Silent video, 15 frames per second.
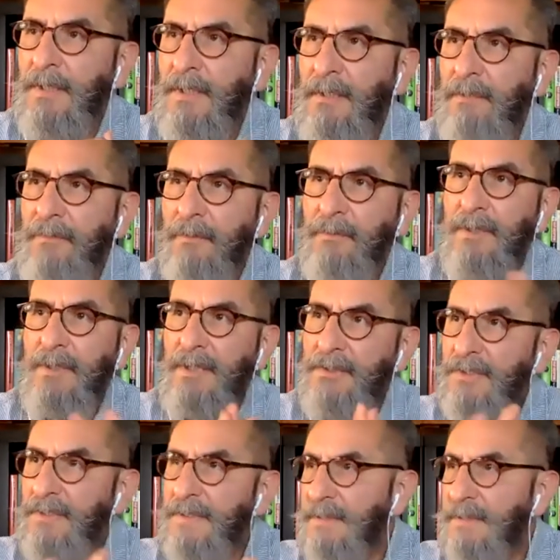if you're
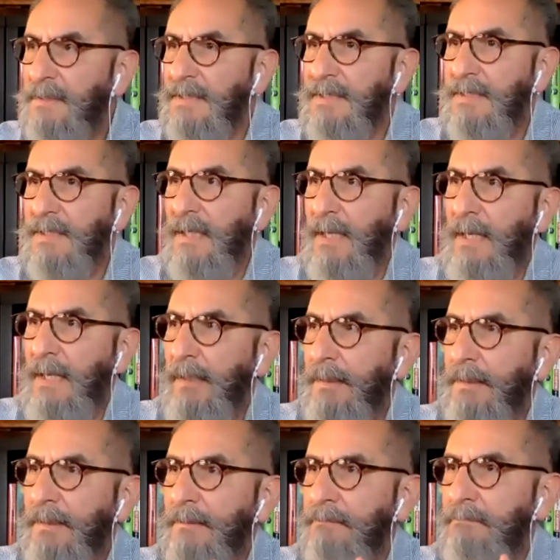religious, let's
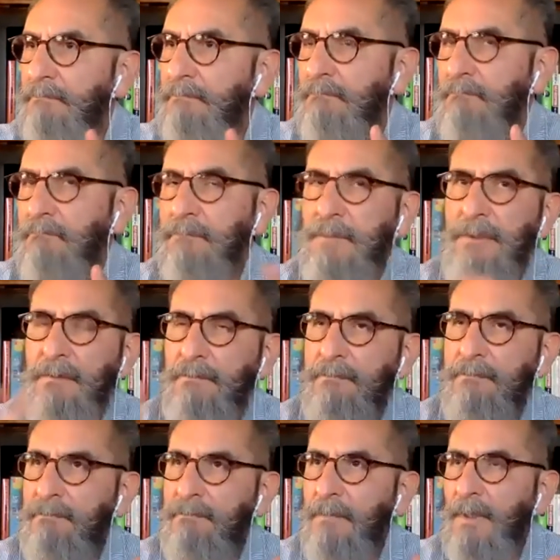say you
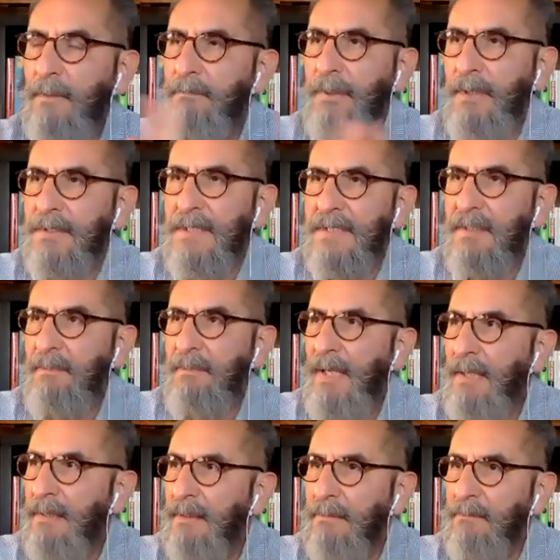
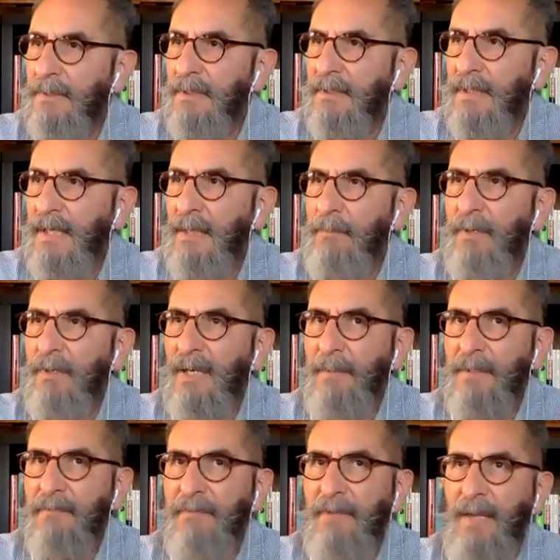participated in one of the
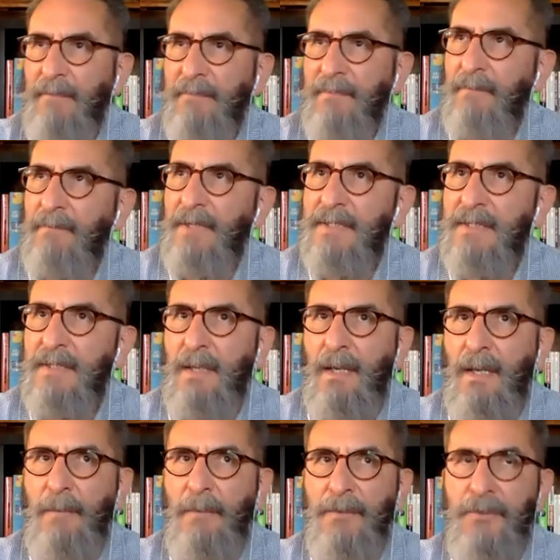Abrahamic faiths of
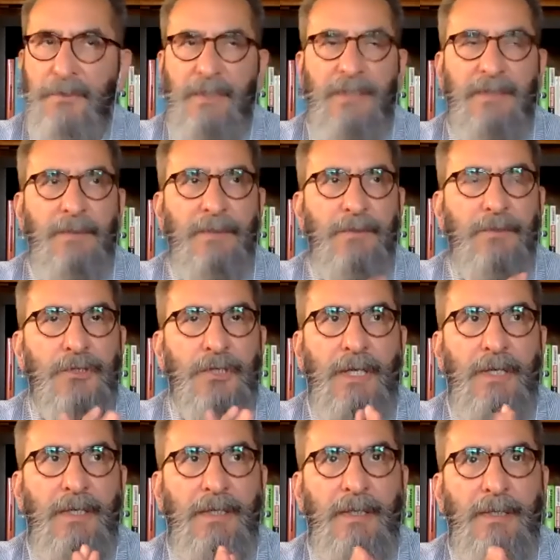Islam or Judaism or
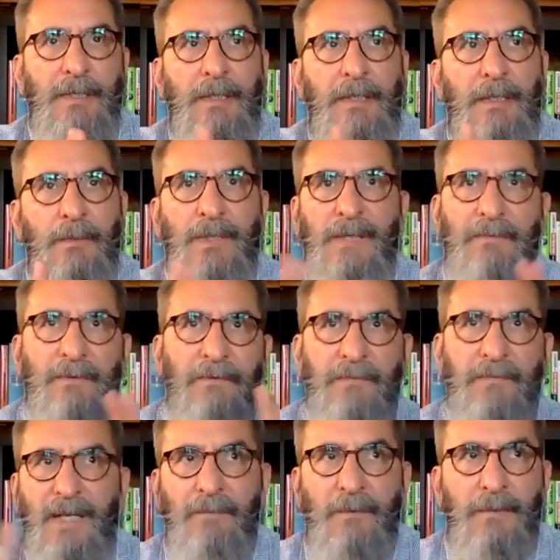Christianity, whatever
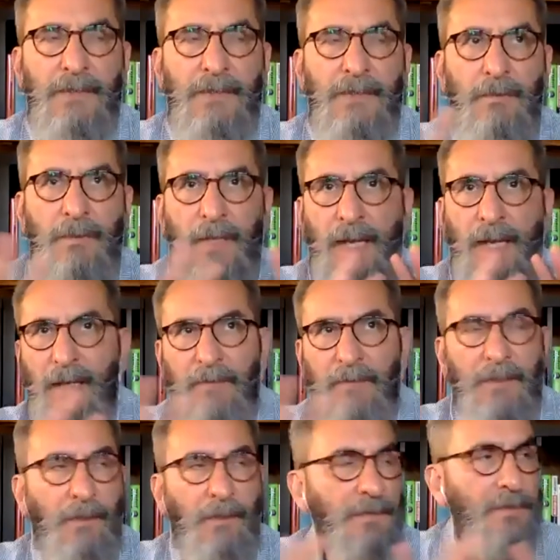flavor that you have
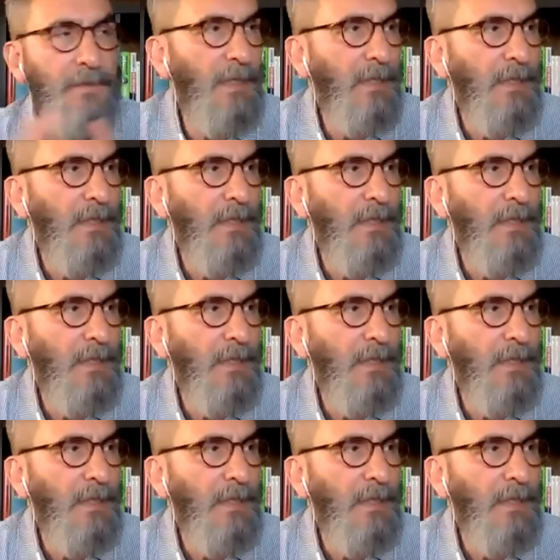in those,